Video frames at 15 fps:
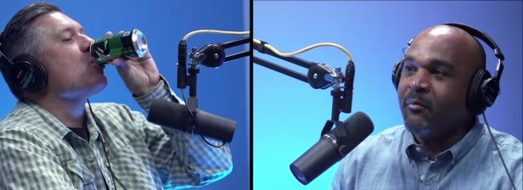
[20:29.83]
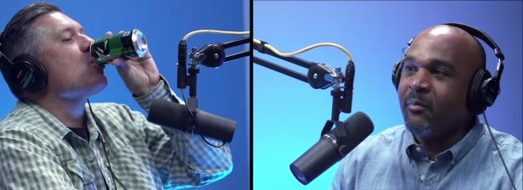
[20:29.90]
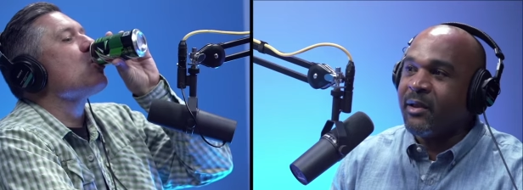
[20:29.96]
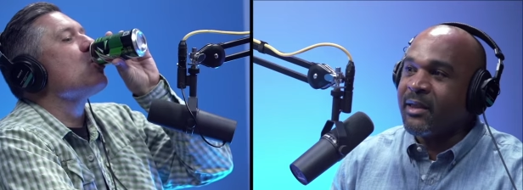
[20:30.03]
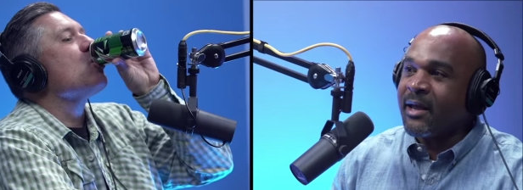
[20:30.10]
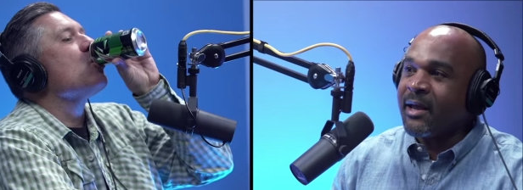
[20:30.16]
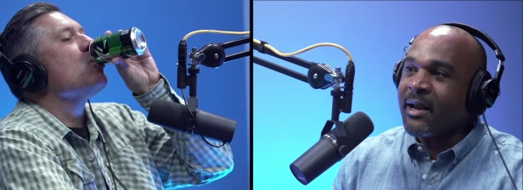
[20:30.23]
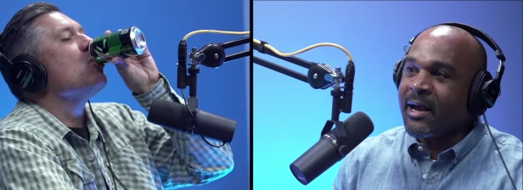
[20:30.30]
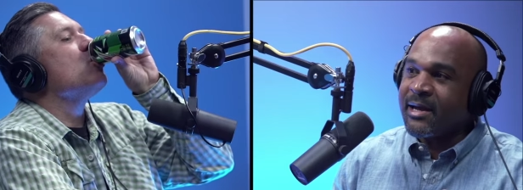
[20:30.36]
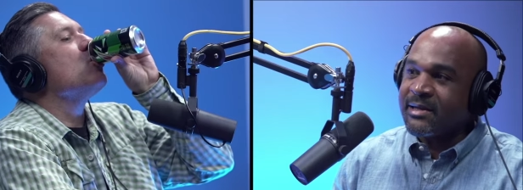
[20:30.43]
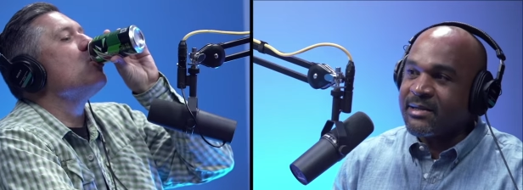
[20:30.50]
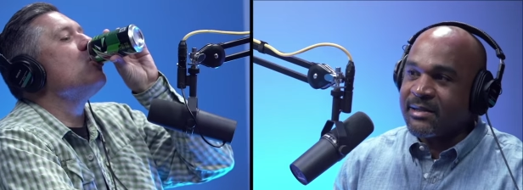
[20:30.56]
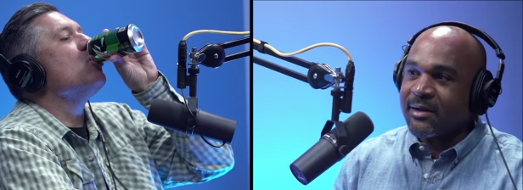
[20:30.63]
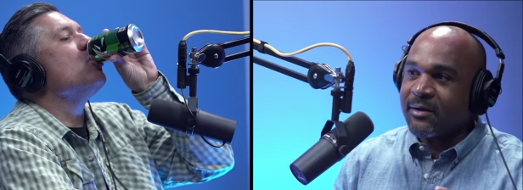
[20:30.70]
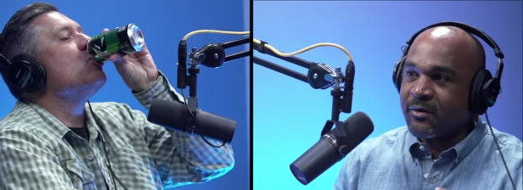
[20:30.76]
Speaker 1: But then I
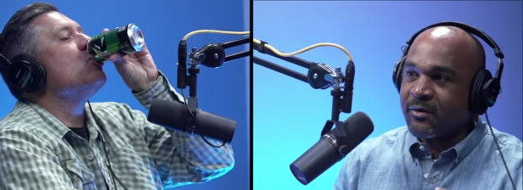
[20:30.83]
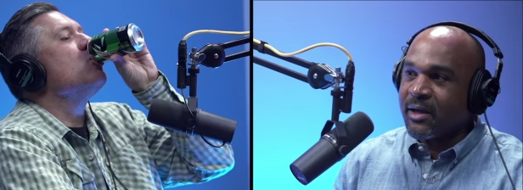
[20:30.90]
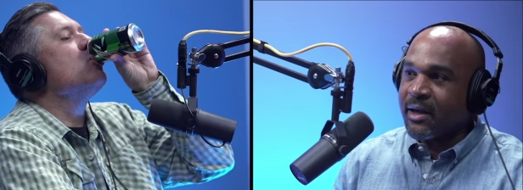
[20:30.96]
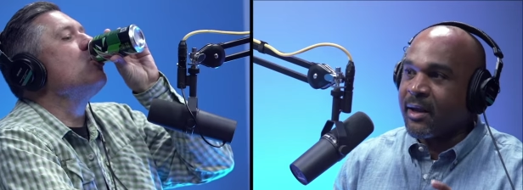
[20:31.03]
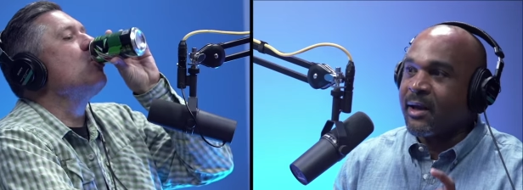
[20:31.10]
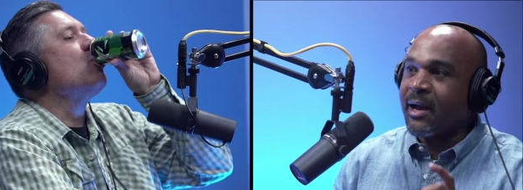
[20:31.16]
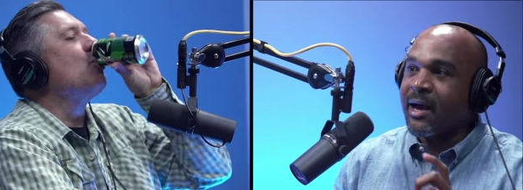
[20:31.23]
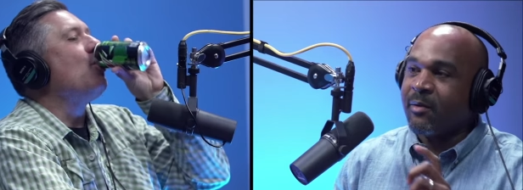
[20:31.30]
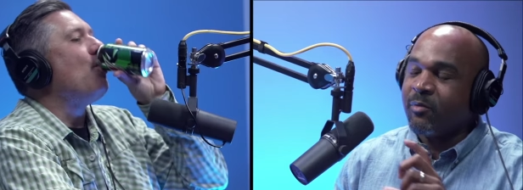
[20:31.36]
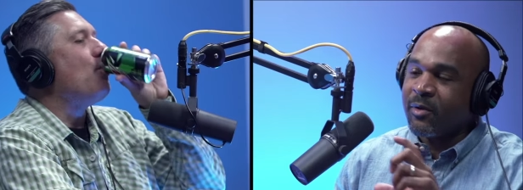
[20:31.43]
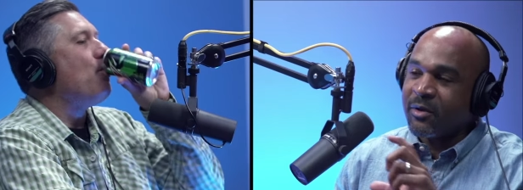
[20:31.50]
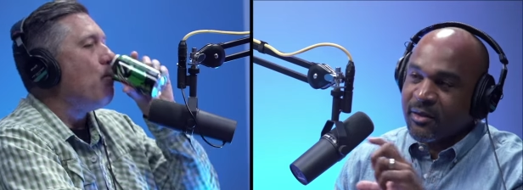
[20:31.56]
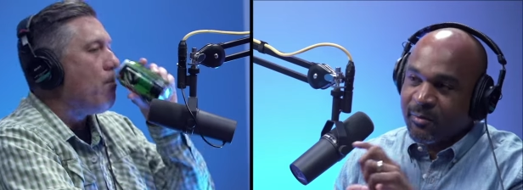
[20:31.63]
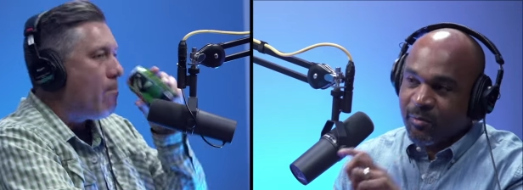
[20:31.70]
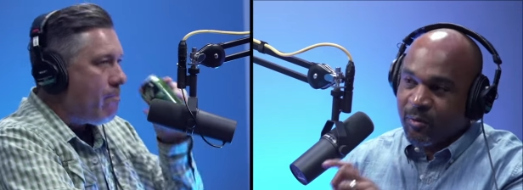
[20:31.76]
say, okay, I
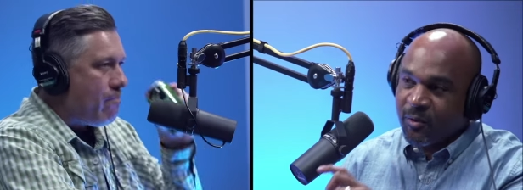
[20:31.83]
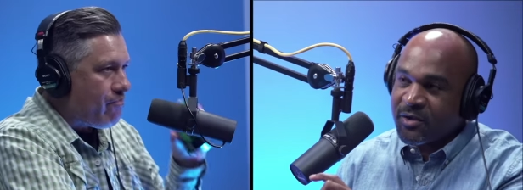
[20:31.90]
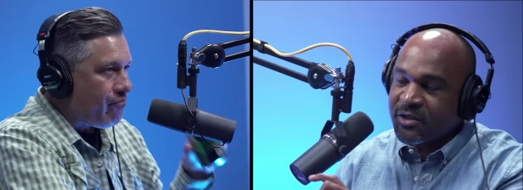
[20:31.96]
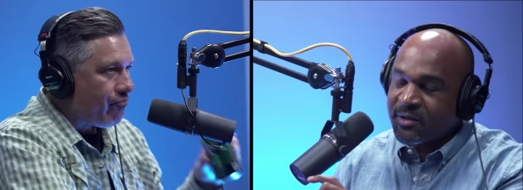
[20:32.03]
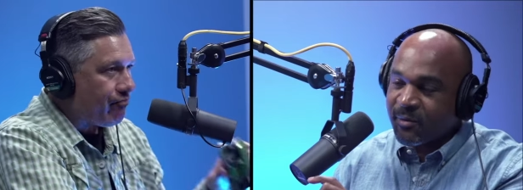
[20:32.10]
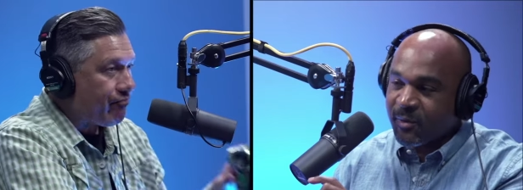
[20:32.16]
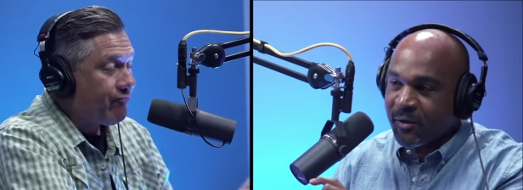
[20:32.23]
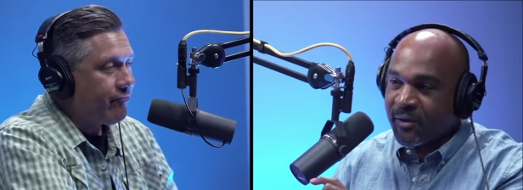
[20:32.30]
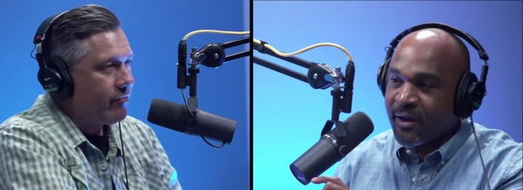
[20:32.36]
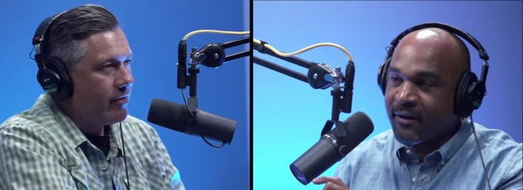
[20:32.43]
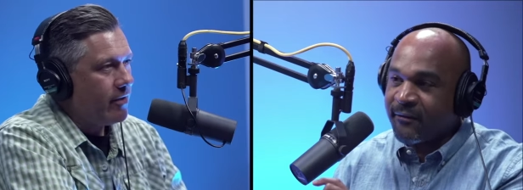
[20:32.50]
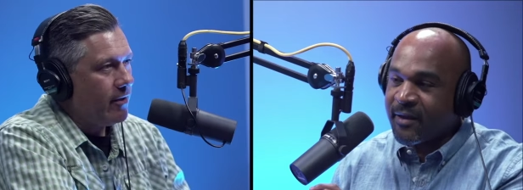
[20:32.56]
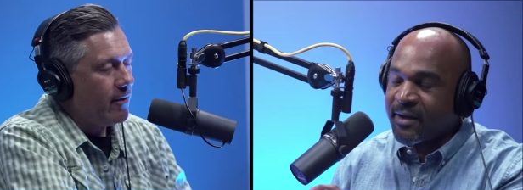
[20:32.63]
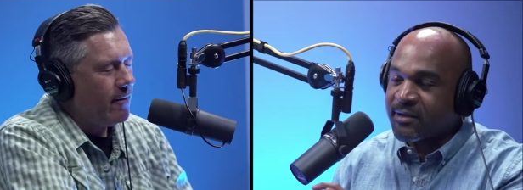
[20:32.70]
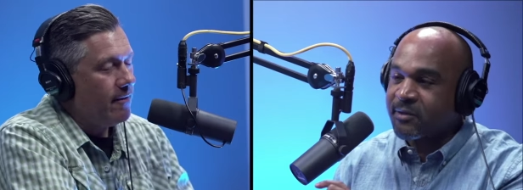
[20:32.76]
put the principal
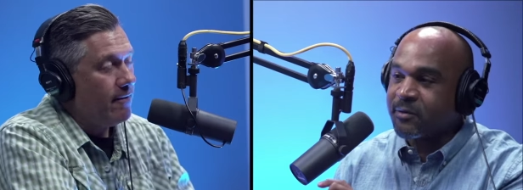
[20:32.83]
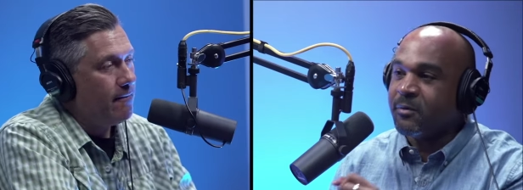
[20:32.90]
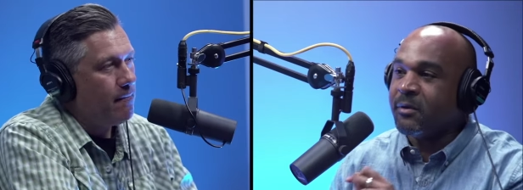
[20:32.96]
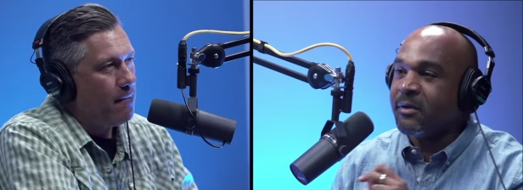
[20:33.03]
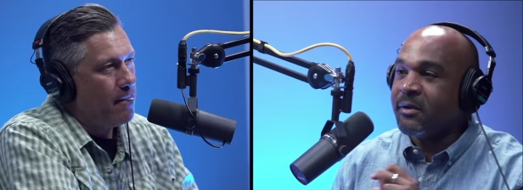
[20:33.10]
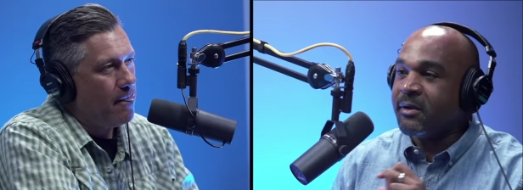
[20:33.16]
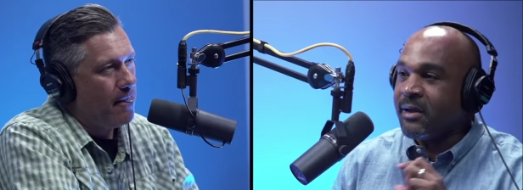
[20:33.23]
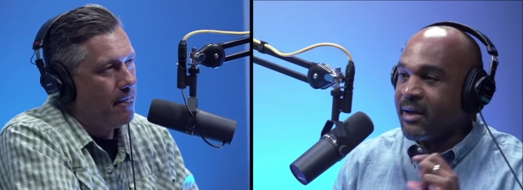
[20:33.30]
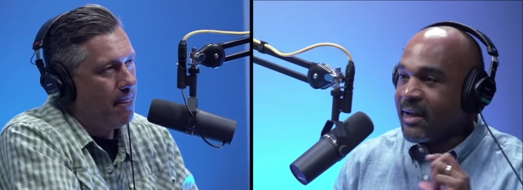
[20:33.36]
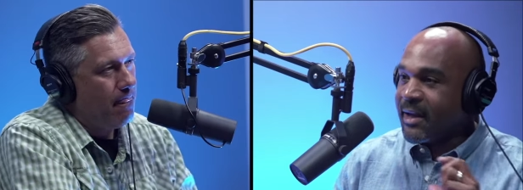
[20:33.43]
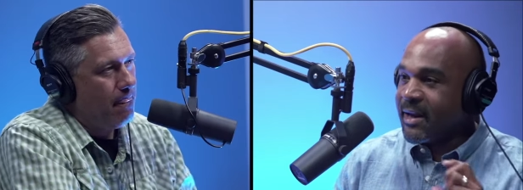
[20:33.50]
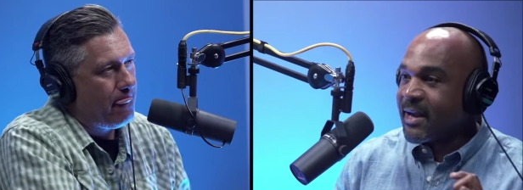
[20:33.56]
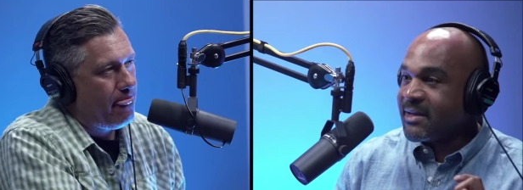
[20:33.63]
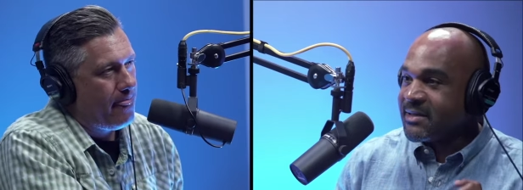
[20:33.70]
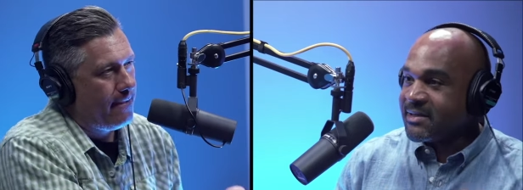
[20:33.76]
of that school
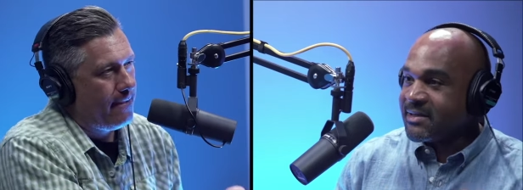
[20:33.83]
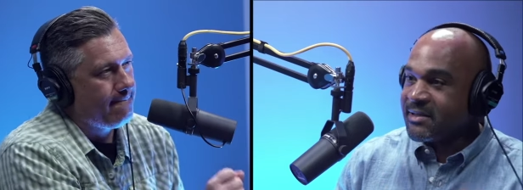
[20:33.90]
and I